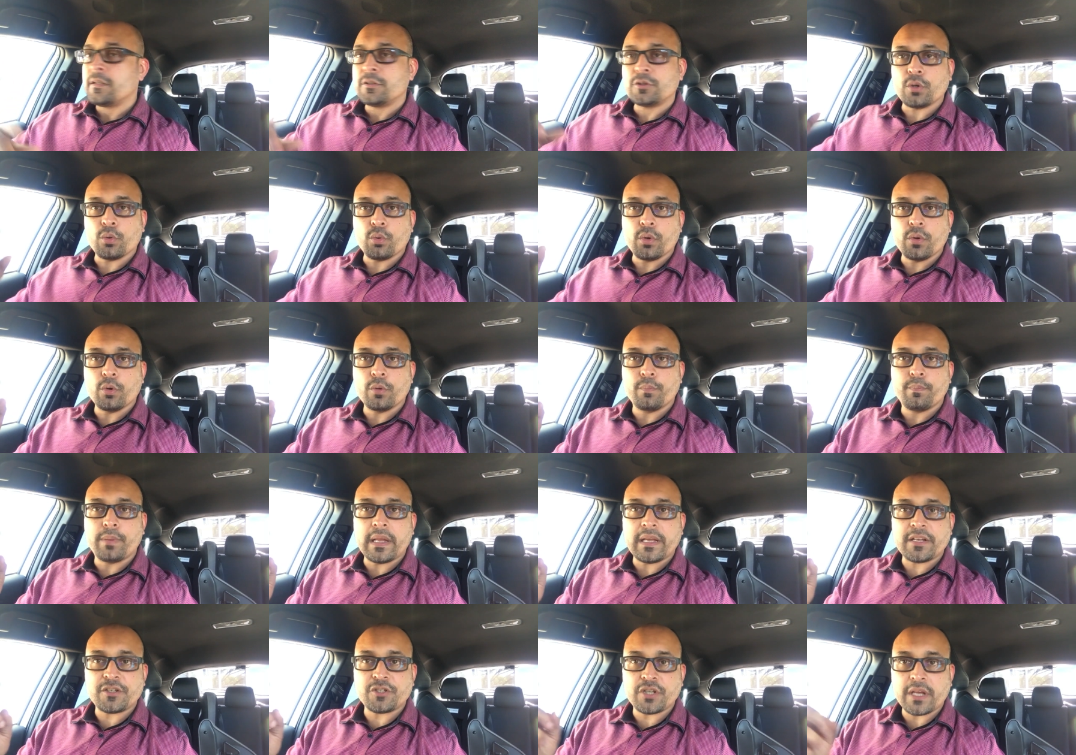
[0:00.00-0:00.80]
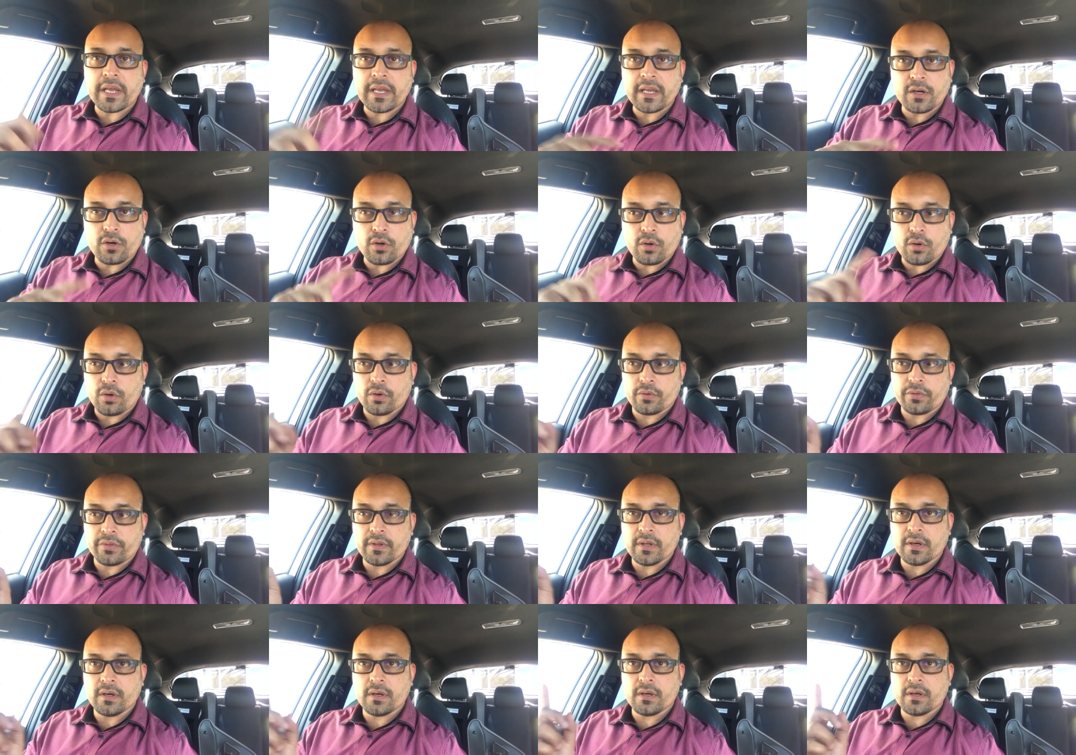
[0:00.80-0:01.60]
So we would play shake
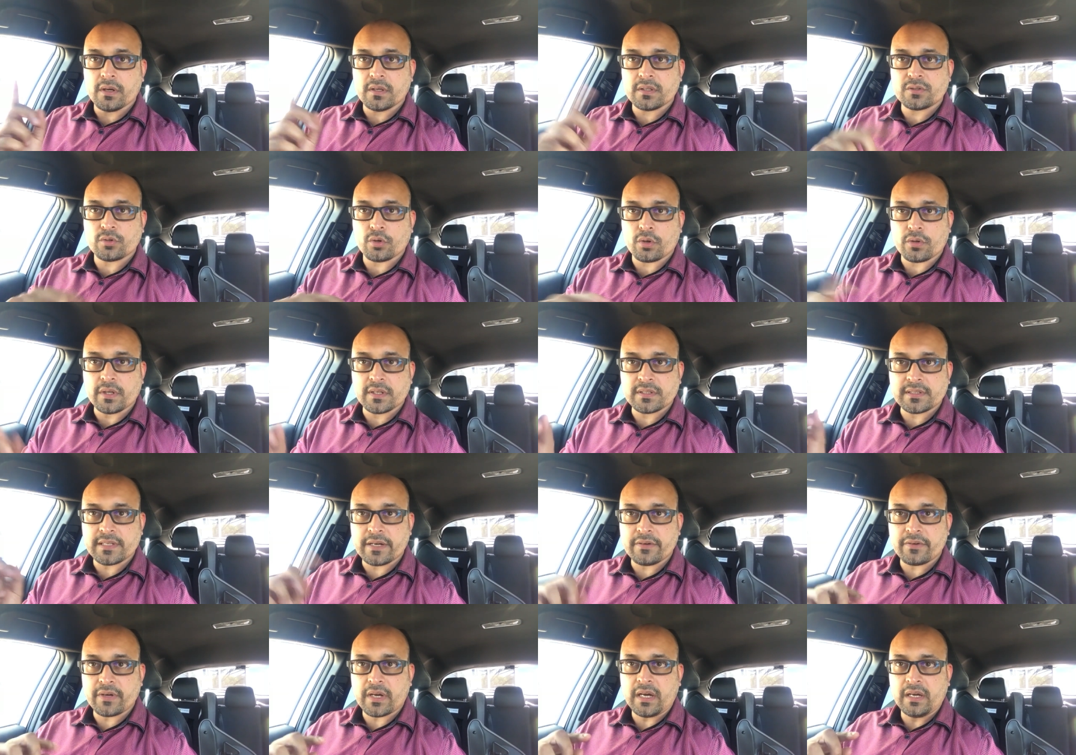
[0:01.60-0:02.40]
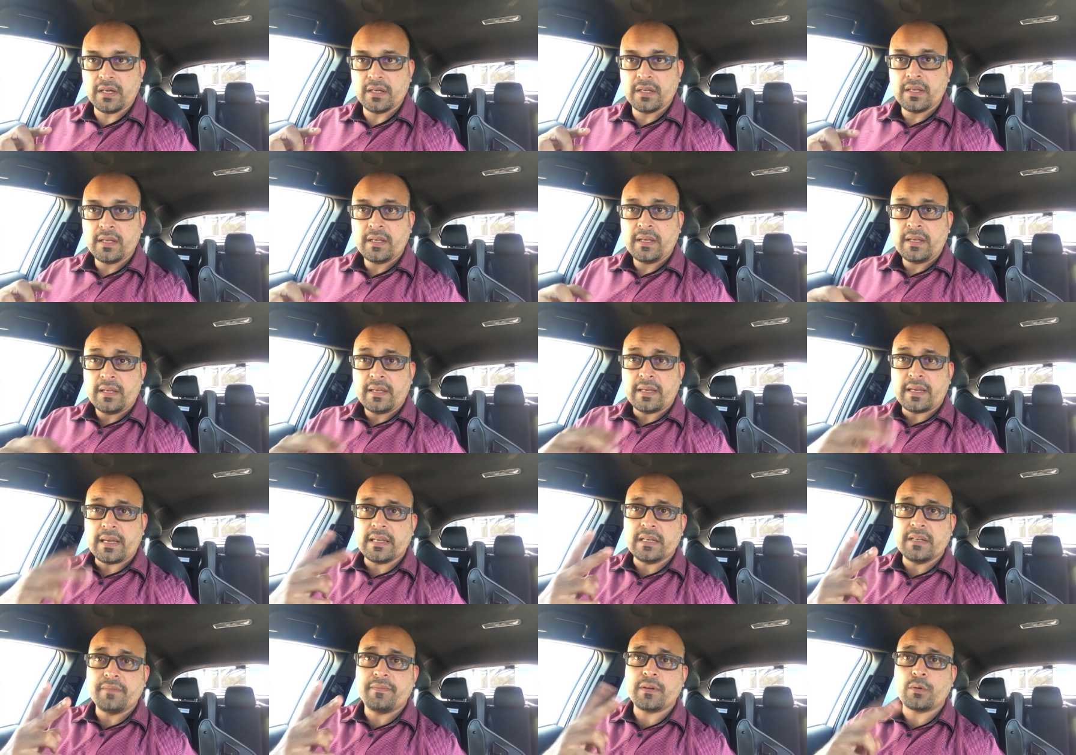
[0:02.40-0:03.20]
on the sawdust area.
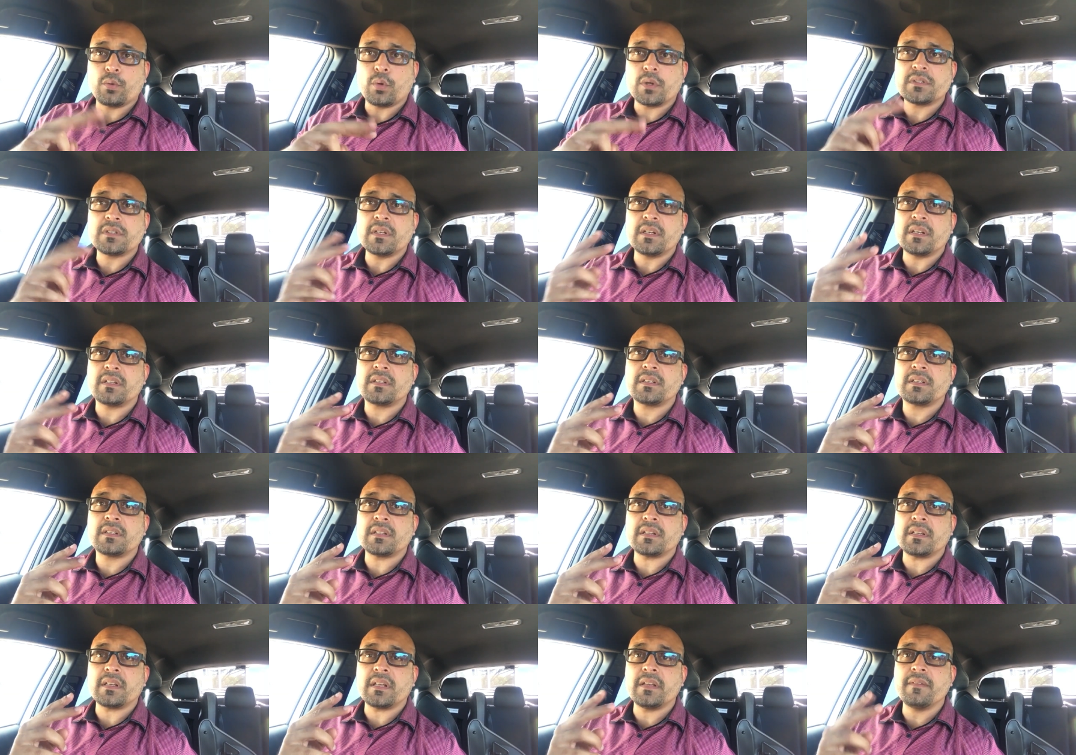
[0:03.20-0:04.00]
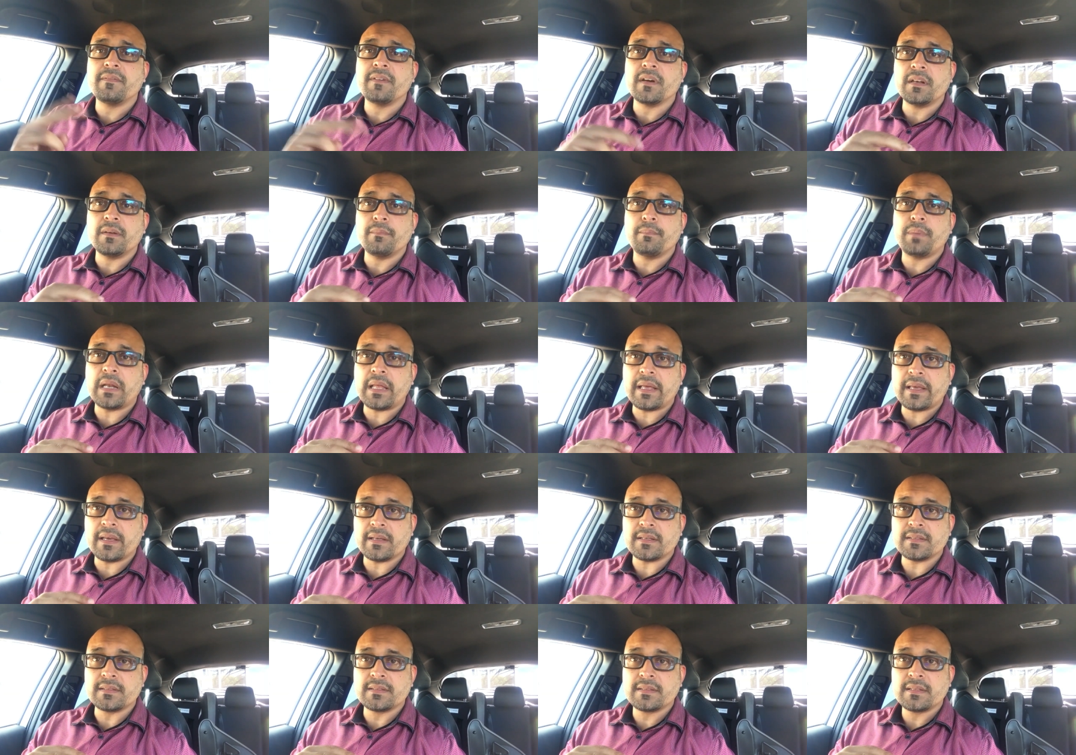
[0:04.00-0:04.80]
And if it wasn't even
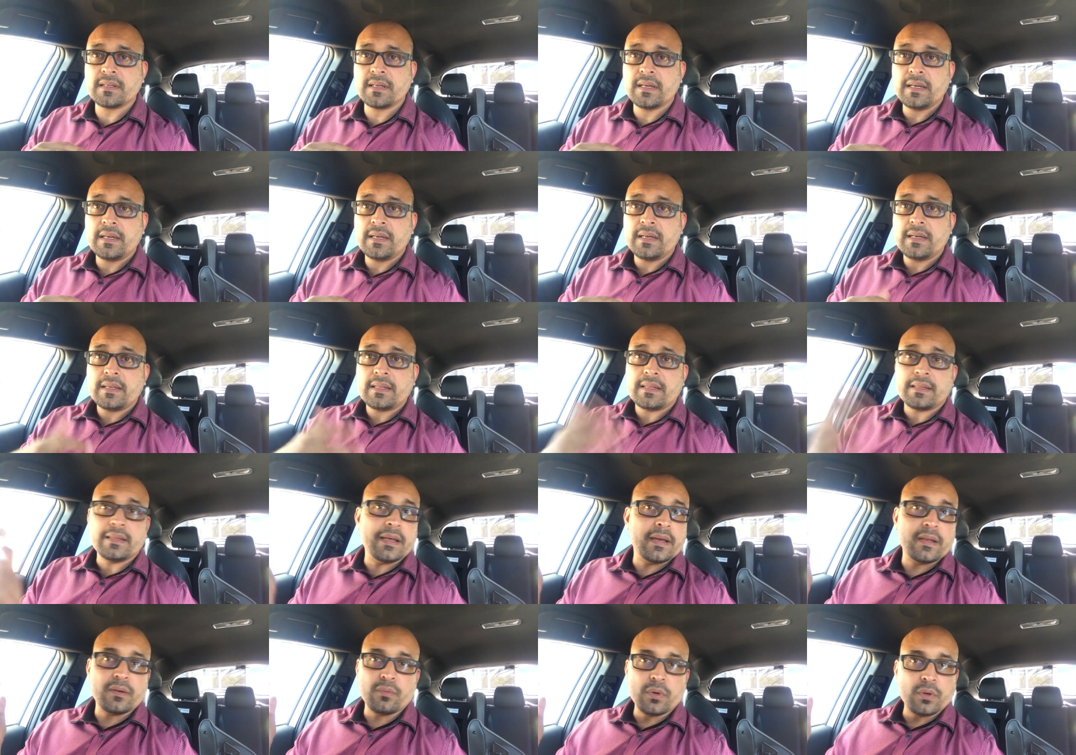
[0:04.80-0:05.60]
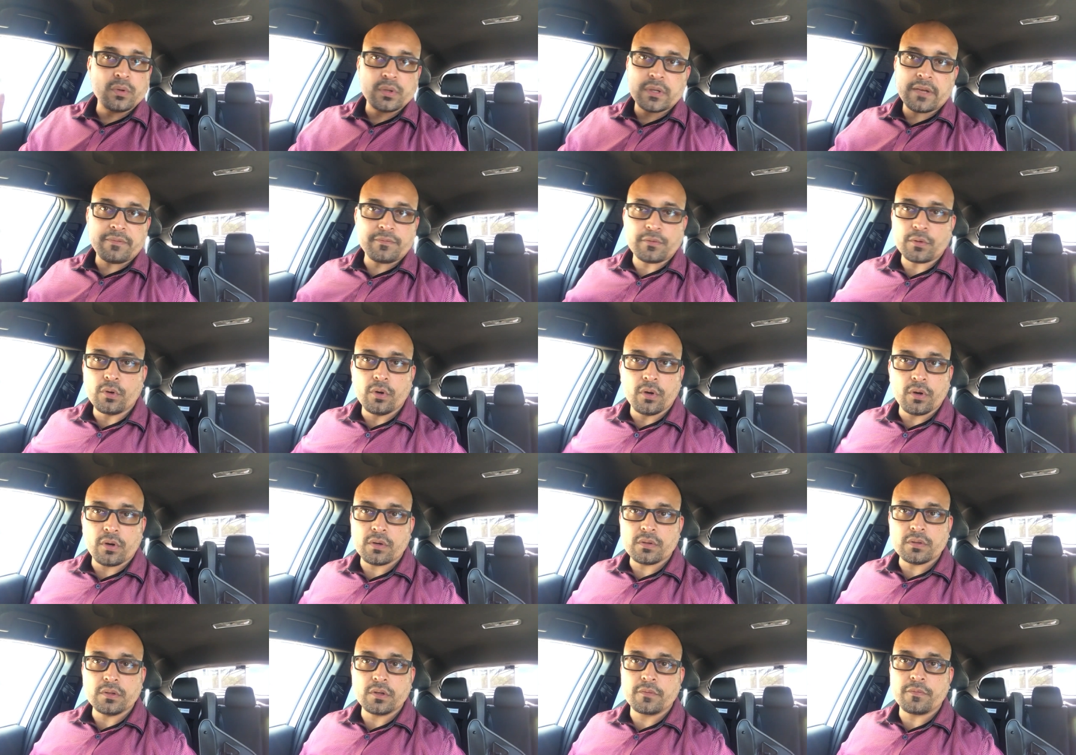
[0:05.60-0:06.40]
players, then we would have to go
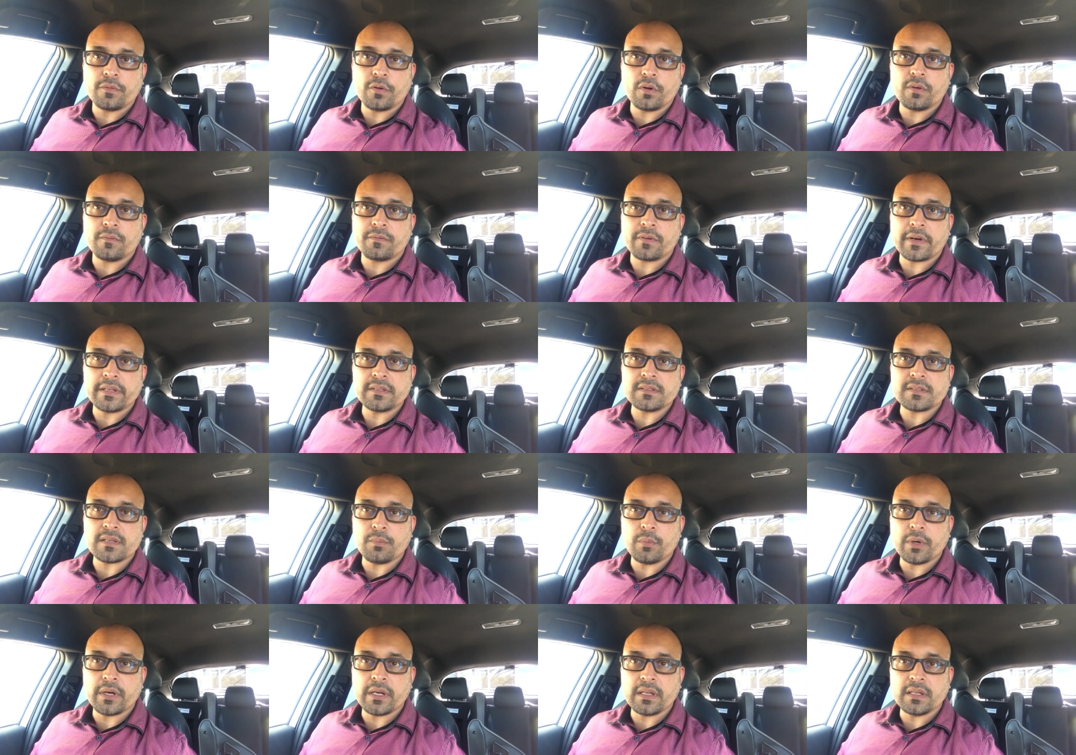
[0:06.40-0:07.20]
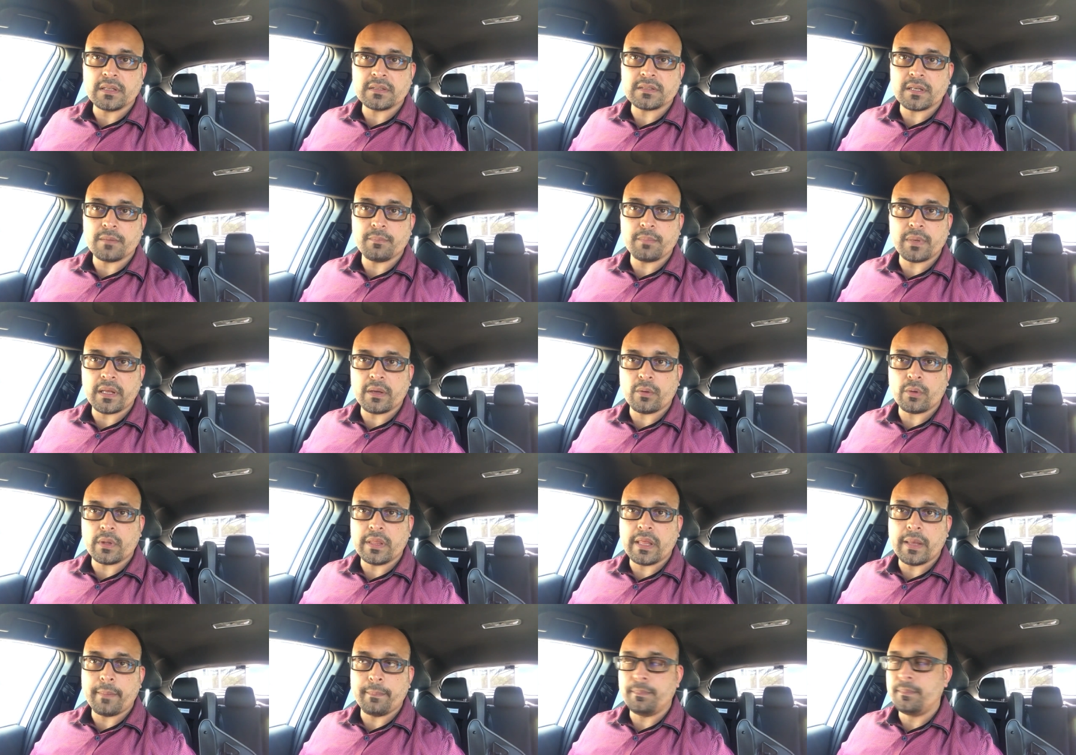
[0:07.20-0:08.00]
look for a friend somewhere else and play
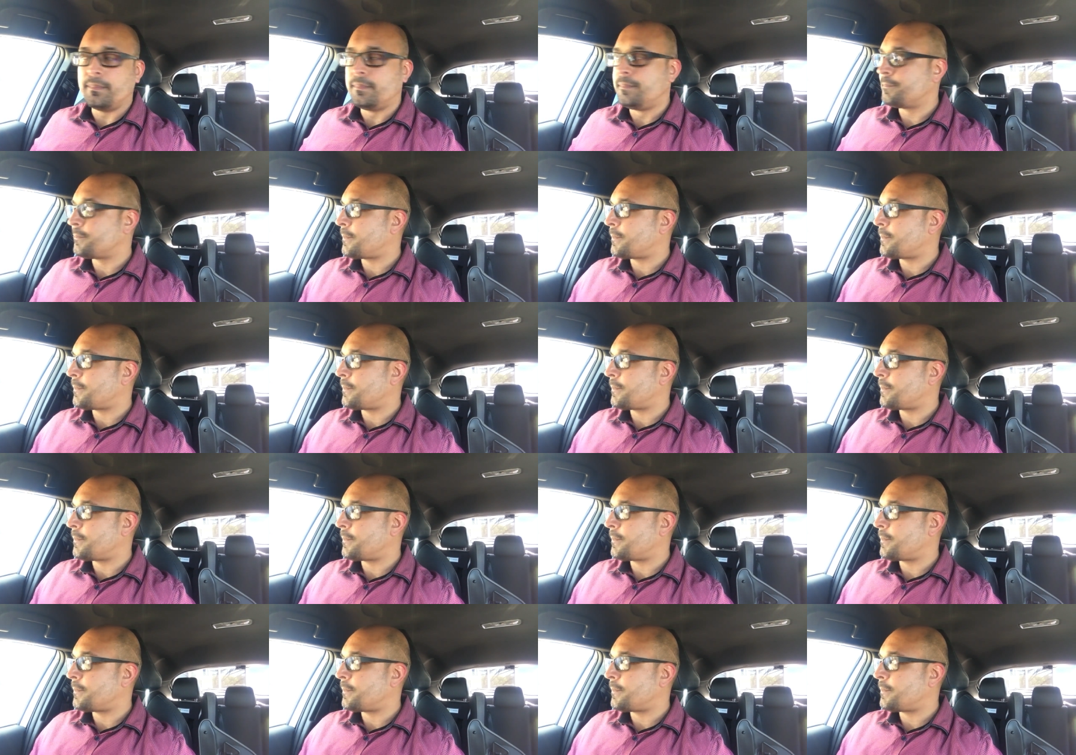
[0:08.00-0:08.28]
with them.